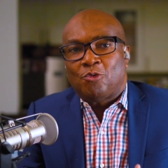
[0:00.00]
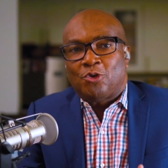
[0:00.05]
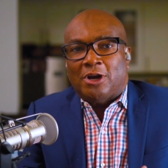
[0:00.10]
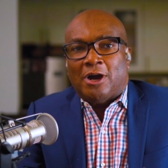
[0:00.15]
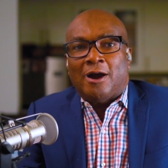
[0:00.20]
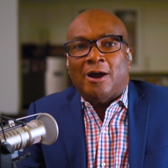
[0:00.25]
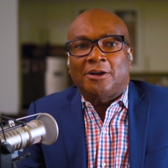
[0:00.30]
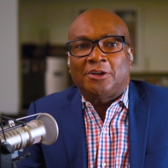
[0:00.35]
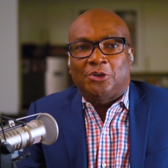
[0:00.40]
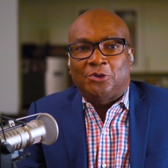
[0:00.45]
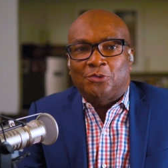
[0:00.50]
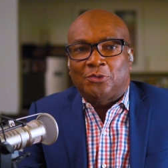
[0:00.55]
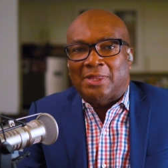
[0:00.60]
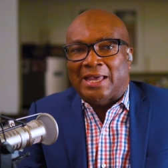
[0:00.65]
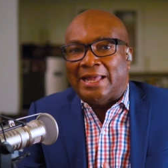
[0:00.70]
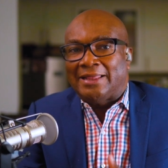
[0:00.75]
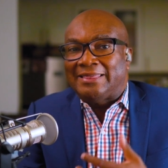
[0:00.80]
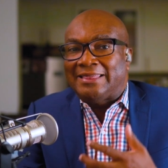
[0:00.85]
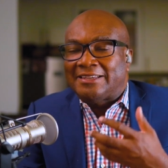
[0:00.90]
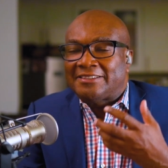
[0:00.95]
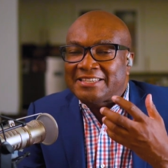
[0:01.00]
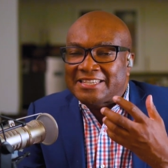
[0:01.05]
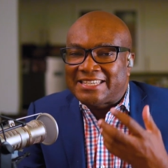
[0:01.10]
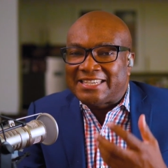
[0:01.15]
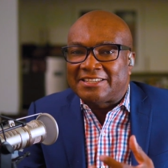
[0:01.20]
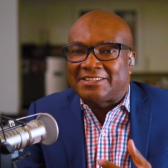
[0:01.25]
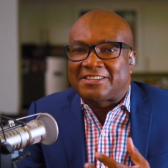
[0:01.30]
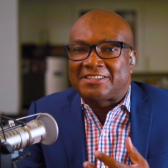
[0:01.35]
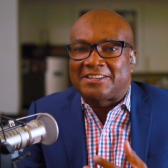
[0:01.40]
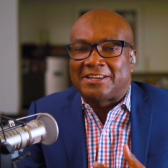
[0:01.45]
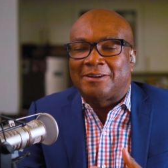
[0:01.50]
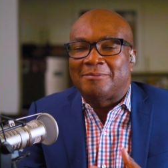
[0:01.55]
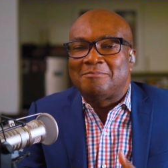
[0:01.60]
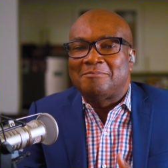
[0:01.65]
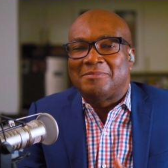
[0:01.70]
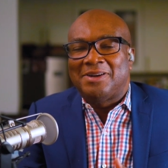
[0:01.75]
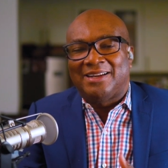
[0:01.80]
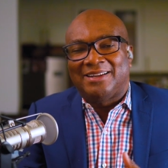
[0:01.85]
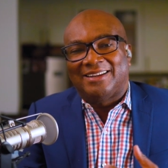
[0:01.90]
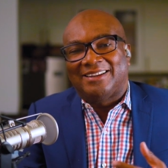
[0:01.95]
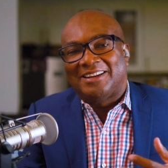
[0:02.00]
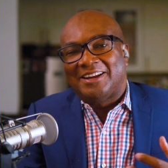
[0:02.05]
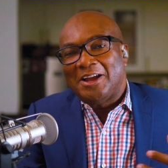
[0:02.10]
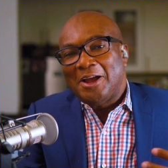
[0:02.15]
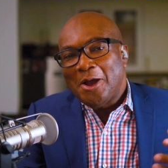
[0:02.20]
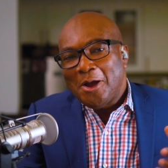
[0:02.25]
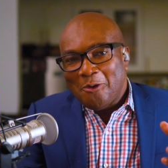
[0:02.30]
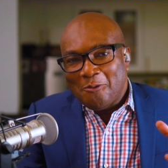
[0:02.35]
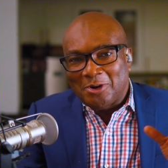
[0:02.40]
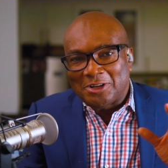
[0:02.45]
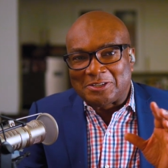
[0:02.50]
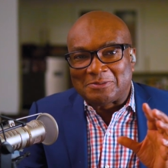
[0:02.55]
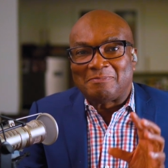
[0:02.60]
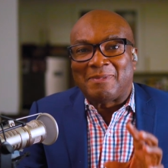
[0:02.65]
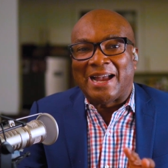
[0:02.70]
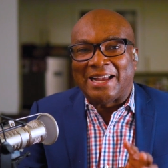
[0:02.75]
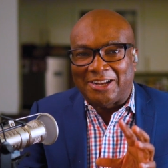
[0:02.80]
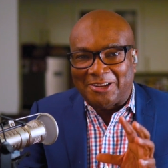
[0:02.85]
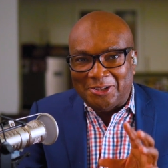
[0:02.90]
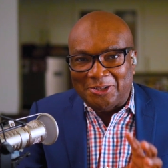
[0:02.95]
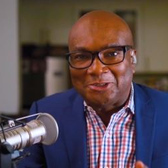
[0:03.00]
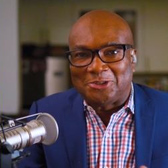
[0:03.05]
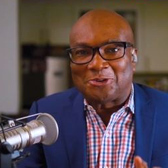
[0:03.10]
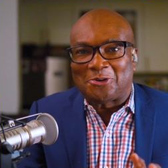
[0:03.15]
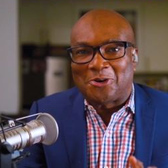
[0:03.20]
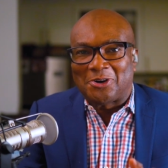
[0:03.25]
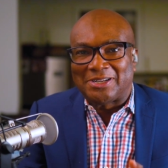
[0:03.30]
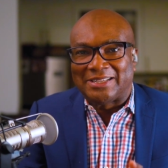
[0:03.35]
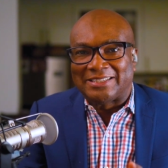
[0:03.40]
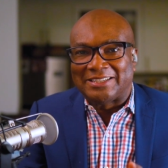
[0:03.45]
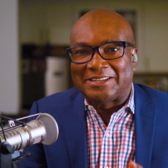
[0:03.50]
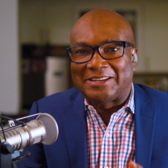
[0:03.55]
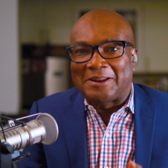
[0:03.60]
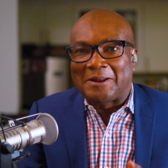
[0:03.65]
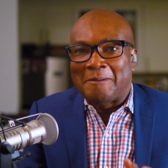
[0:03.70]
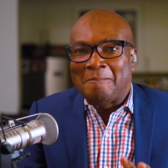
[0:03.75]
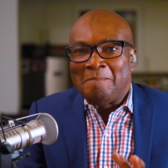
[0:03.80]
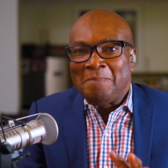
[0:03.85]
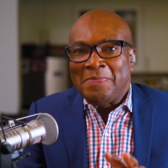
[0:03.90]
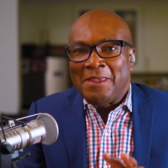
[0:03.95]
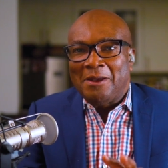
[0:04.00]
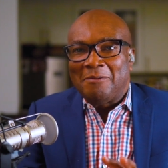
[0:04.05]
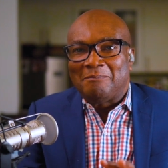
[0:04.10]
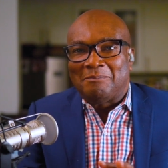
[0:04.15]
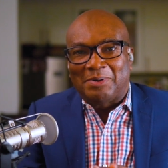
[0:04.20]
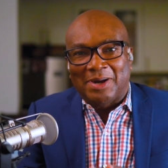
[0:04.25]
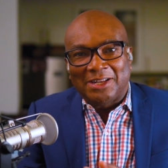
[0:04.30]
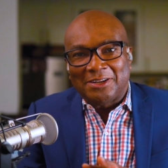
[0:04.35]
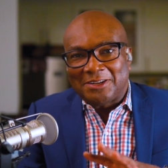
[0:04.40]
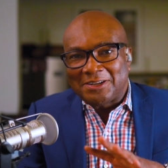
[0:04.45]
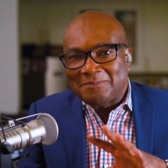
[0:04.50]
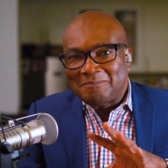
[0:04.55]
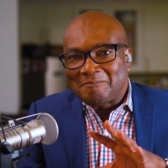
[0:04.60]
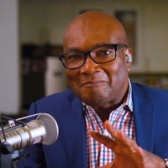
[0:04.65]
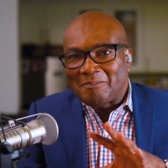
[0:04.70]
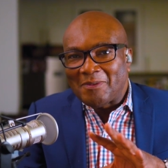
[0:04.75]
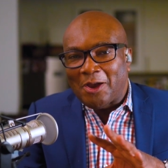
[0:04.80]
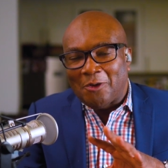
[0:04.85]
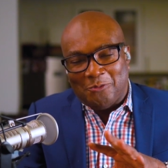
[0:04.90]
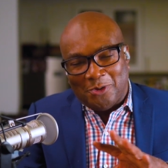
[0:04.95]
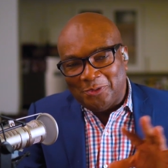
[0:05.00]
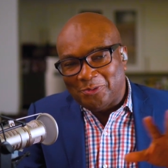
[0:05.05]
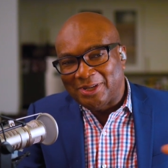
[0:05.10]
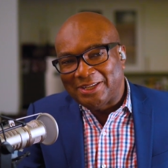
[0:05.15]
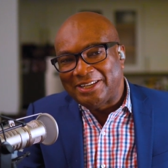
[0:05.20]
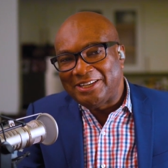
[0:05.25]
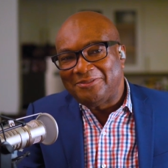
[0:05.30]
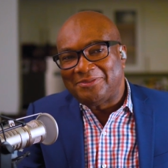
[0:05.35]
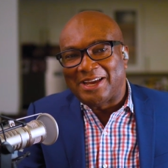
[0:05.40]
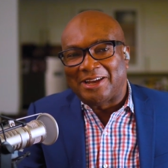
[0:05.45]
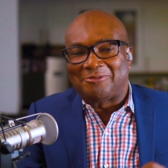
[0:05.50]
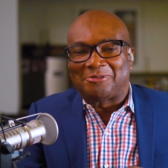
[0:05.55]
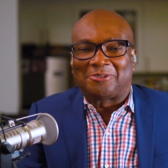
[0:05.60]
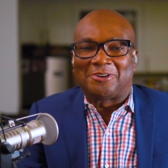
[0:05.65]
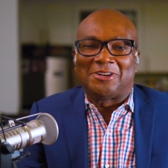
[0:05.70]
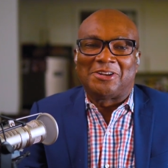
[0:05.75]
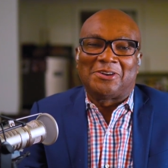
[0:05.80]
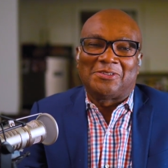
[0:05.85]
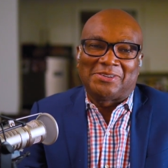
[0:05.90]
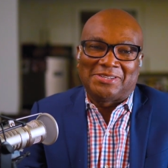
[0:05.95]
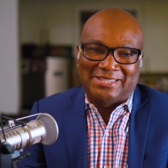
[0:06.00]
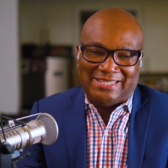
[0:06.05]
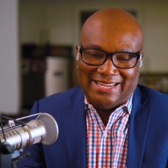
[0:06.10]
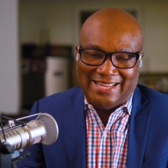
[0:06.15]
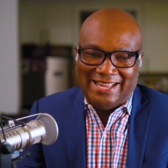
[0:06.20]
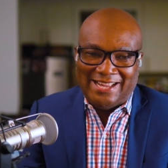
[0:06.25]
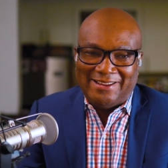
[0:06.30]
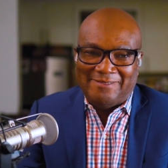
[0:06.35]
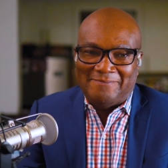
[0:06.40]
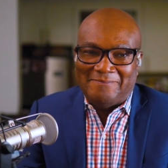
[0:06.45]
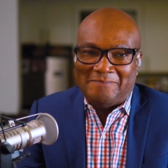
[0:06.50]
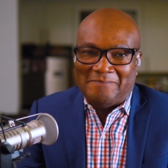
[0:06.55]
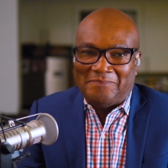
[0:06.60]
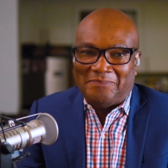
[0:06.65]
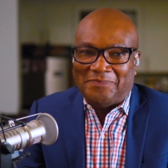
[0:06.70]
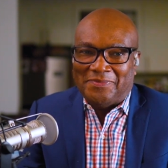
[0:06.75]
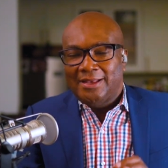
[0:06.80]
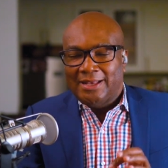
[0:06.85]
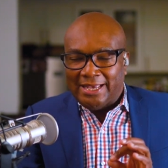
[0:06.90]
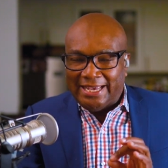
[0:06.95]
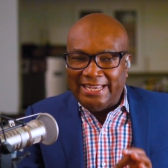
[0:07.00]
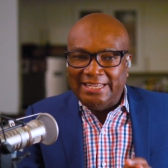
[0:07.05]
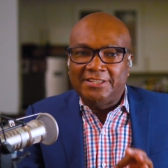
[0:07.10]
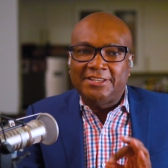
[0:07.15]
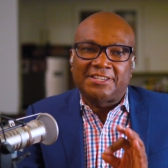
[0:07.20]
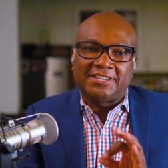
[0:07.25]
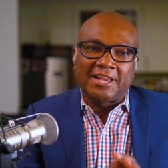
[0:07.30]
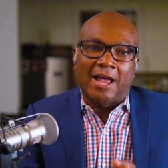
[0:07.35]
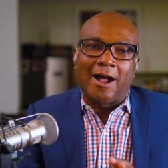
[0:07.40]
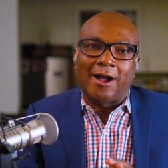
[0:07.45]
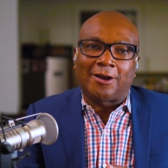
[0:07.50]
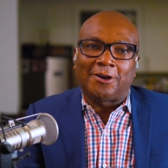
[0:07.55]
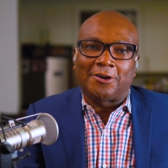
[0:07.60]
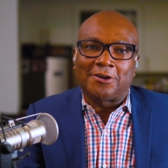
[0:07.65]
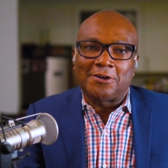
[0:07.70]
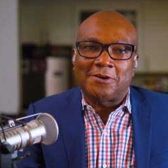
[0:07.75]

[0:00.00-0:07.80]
would argue that the system was Michael Jordan, but we will leave that for another time. In soccer,